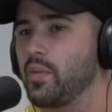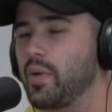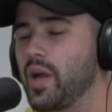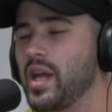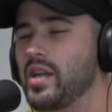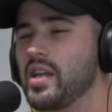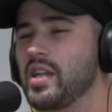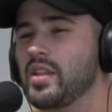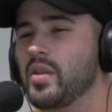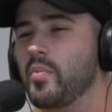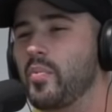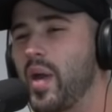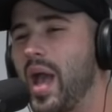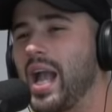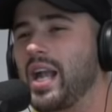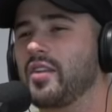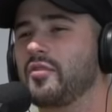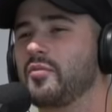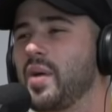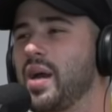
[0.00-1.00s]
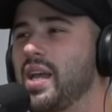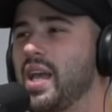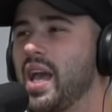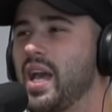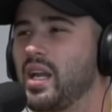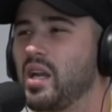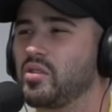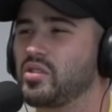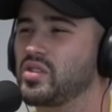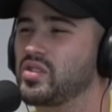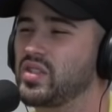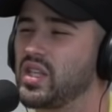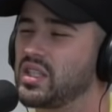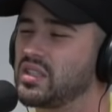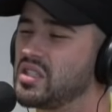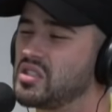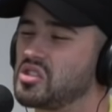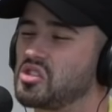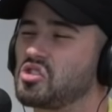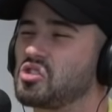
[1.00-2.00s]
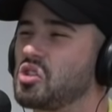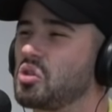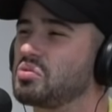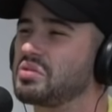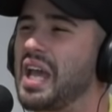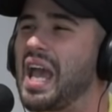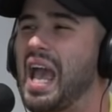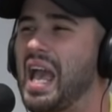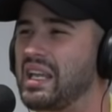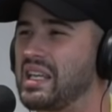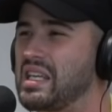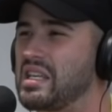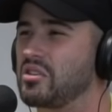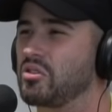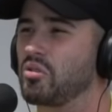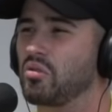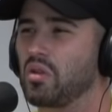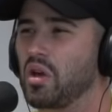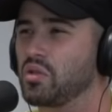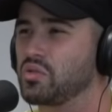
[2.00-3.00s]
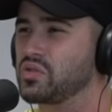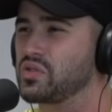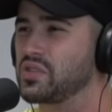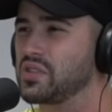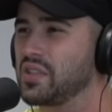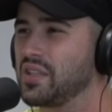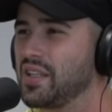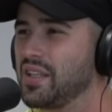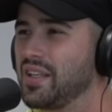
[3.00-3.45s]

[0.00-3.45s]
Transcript: But I, in the back of my head, I was just like, this is so tacky and gross.